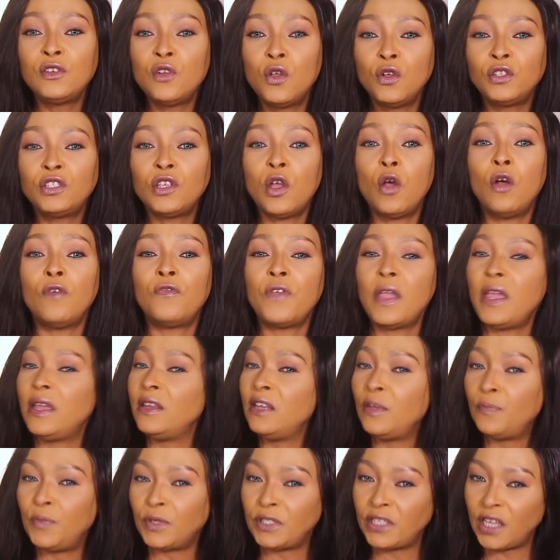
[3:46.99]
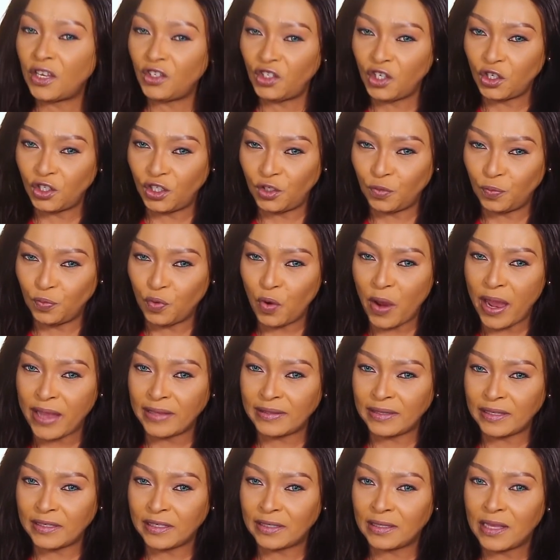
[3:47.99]
Take note of any potential
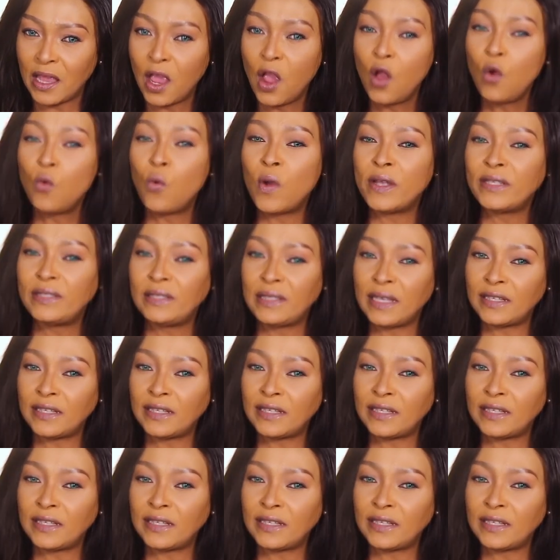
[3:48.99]
surprises